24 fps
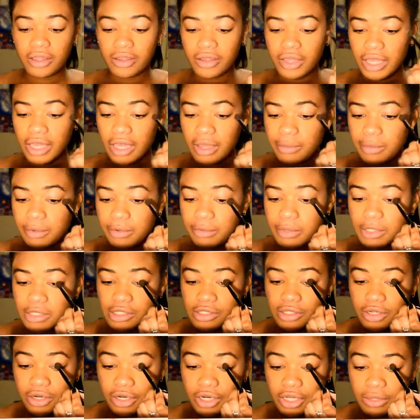Okay, I'm going to be
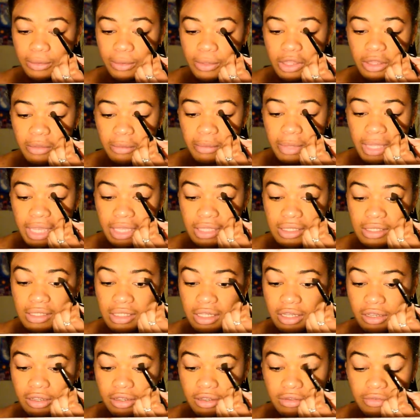starting with a base
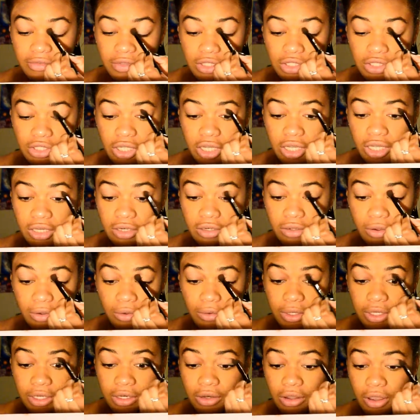of the shade
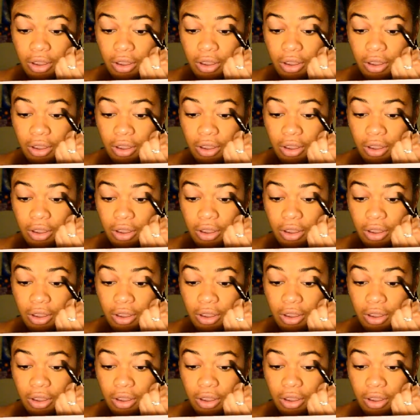Golden